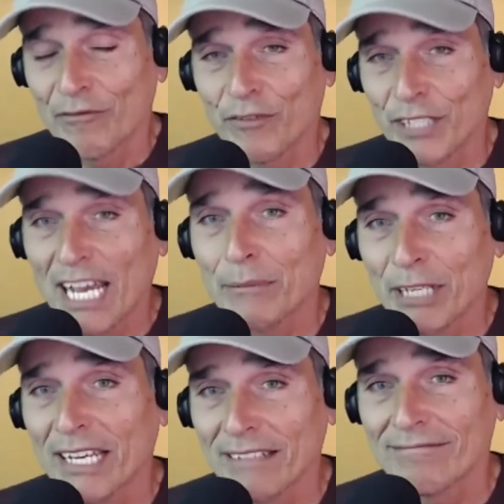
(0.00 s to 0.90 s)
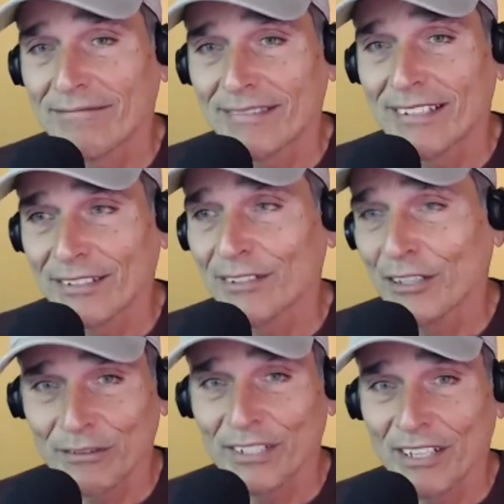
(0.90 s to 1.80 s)
phenomenon,
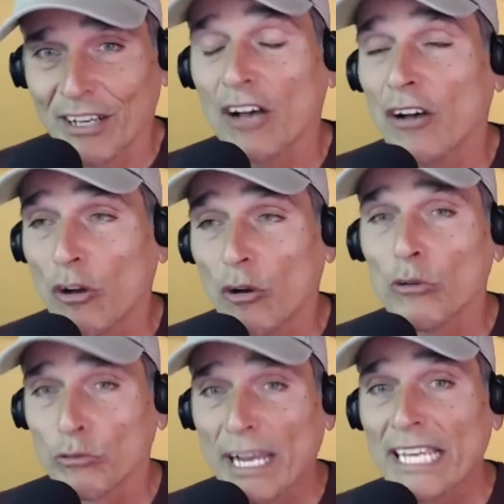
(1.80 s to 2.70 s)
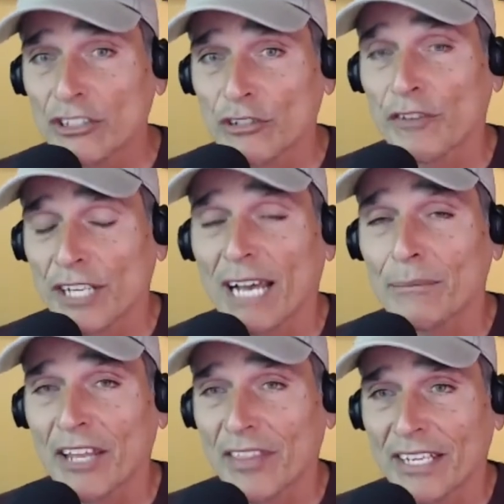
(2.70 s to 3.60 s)
or a, a whole range of
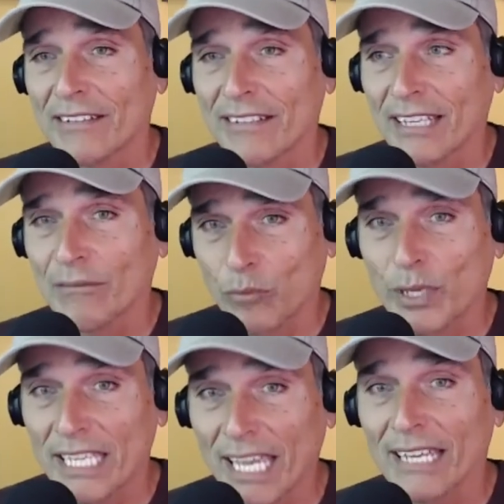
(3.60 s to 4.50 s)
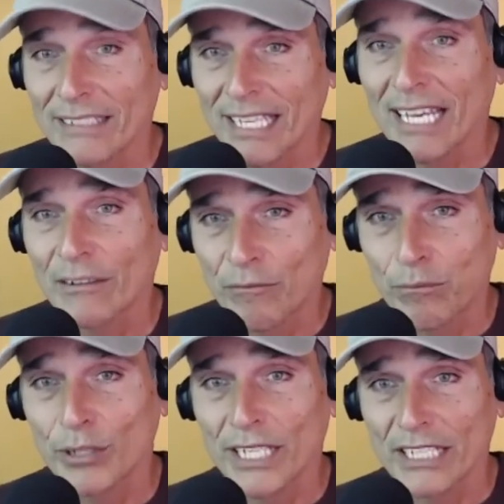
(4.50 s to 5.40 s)
phenomena that, that we can kind of
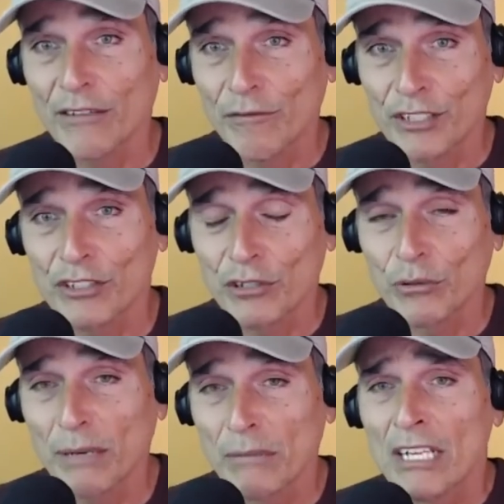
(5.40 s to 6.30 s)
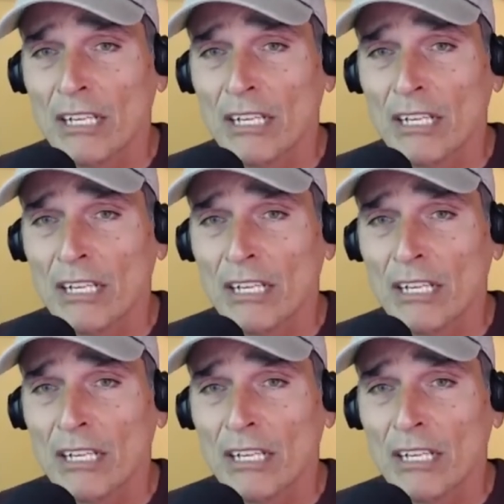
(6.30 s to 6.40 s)
put in the physical realm.